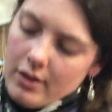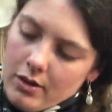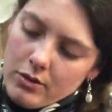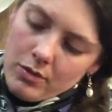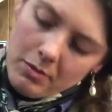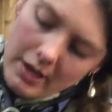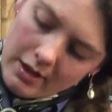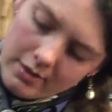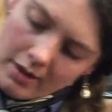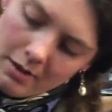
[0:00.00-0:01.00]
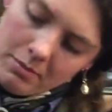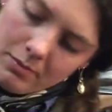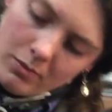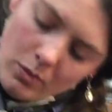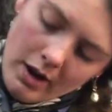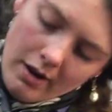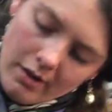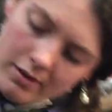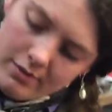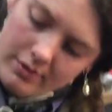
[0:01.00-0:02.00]
It goes from the inside
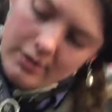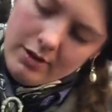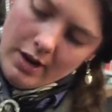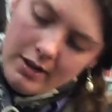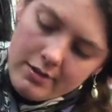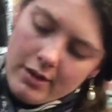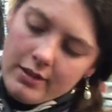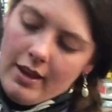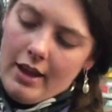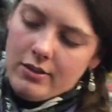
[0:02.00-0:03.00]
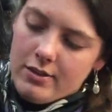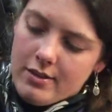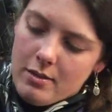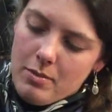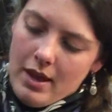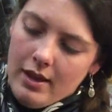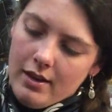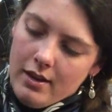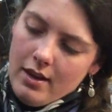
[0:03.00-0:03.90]
where your headstall attaches to the bit,